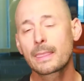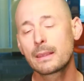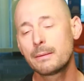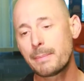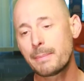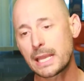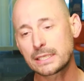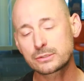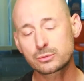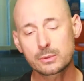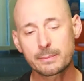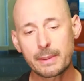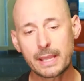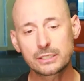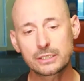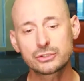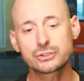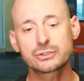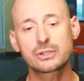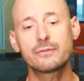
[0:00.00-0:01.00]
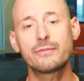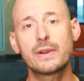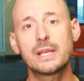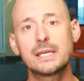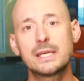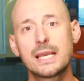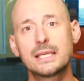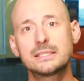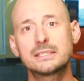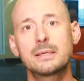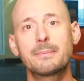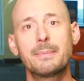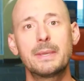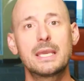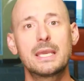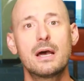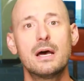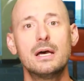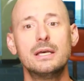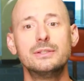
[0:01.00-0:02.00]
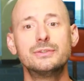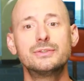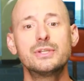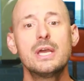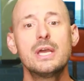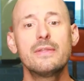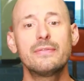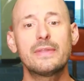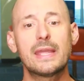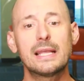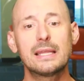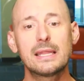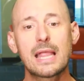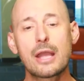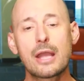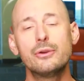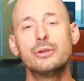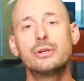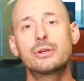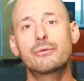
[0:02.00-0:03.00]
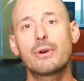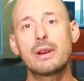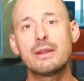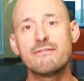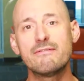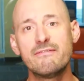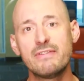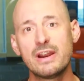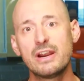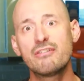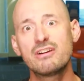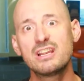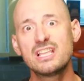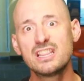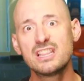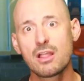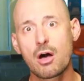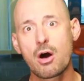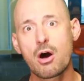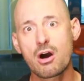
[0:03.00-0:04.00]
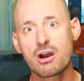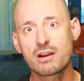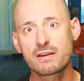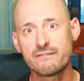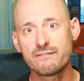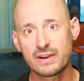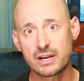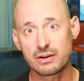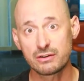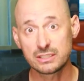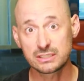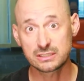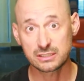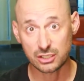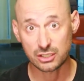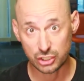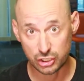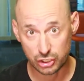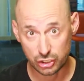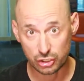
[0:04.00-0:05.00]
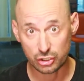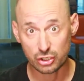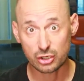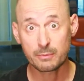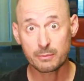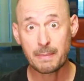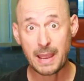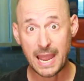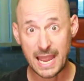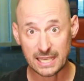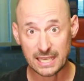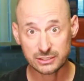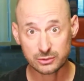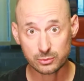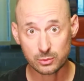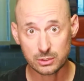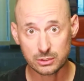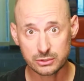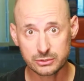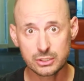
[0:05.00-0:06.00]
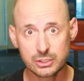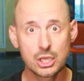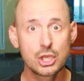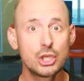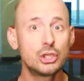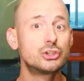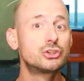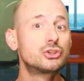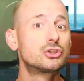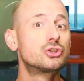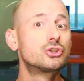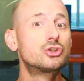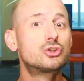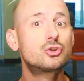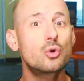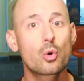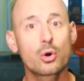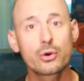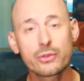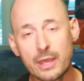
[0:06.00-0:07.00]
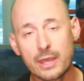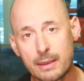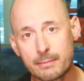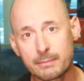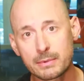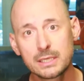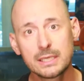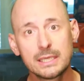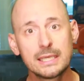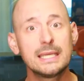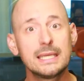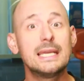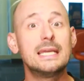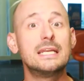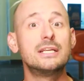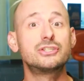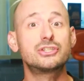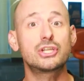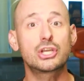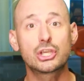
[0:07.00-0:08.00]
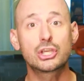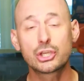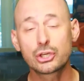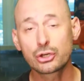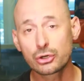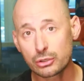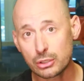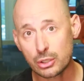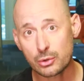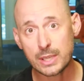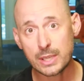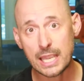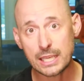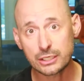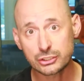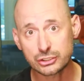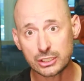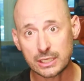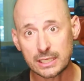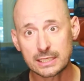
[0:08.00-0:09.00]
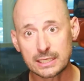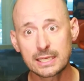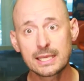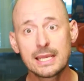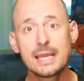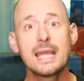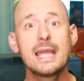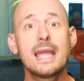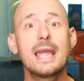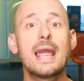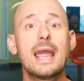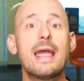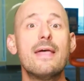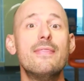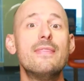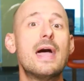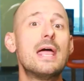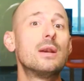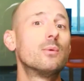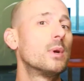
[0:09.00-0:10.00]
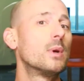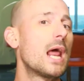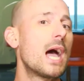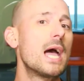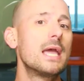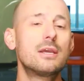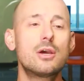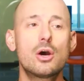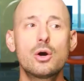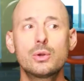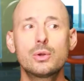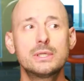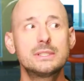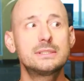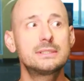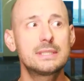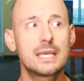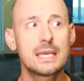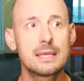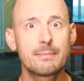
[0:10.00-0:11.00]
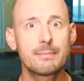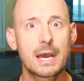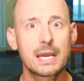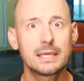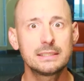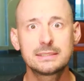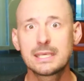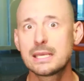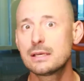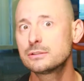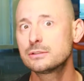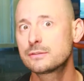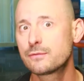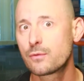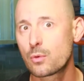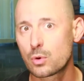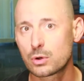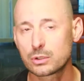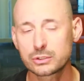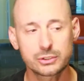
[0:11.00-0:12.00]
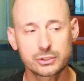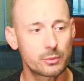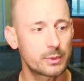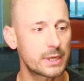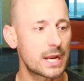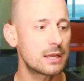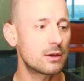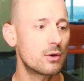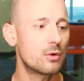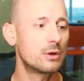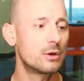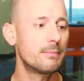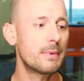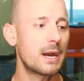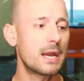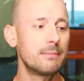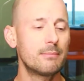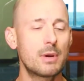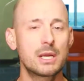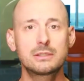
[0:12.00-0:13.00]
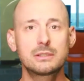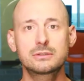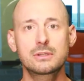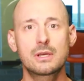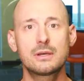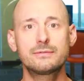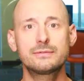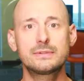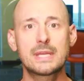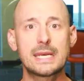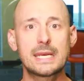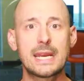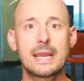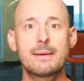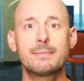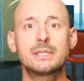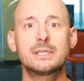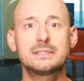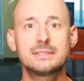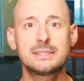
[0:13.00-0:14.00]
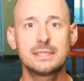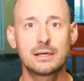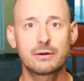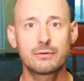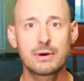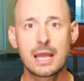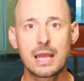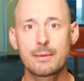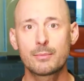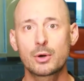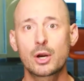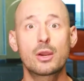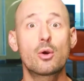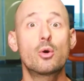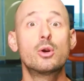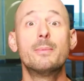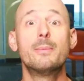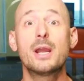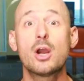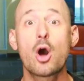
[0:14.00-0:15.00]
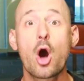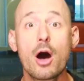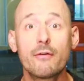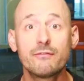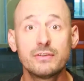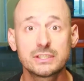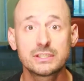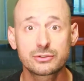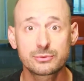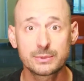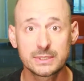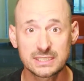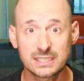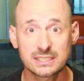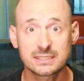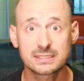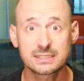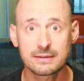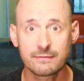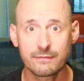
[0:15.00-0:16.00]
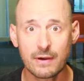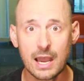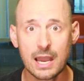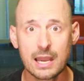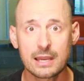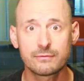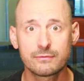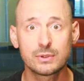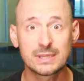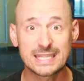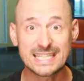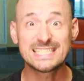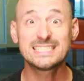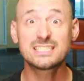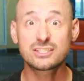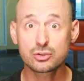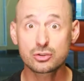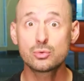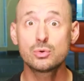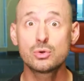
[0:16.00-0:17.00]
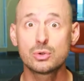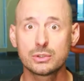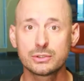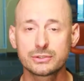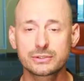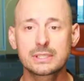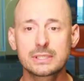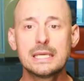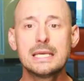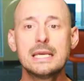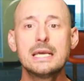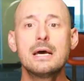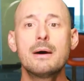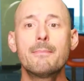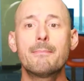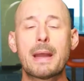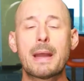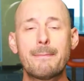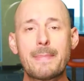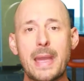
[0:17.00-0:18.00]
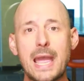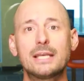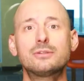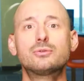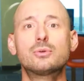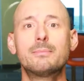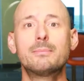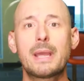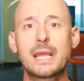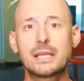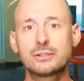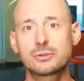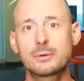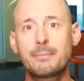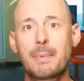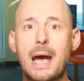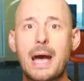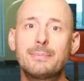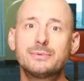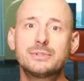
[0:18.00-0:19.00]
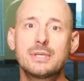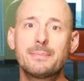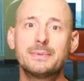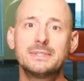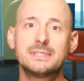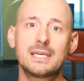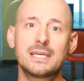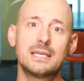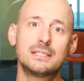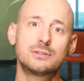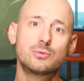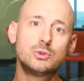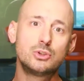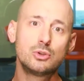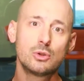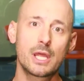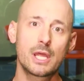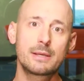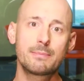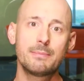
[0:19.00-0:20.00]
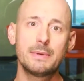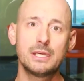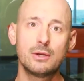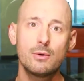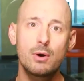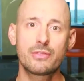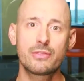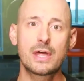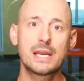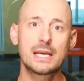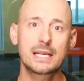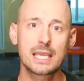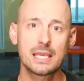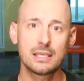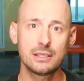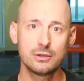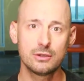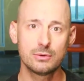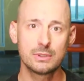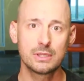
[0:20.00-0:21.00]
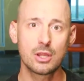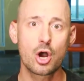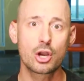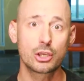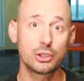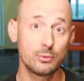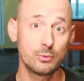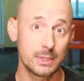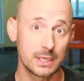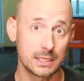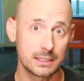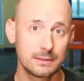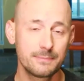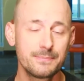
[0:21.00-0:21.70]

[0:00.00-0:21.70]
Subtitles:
Password managers are fantastic because they allow you to create very long, very secure passwords, store them in a secure location, and then when I go to, say, my Salesforce, or when I go to my Microsoft Dynamics CRM, or I go to my Office 365, and these tools, my password manager pops up and says, would you like me to authenticate you and log you in?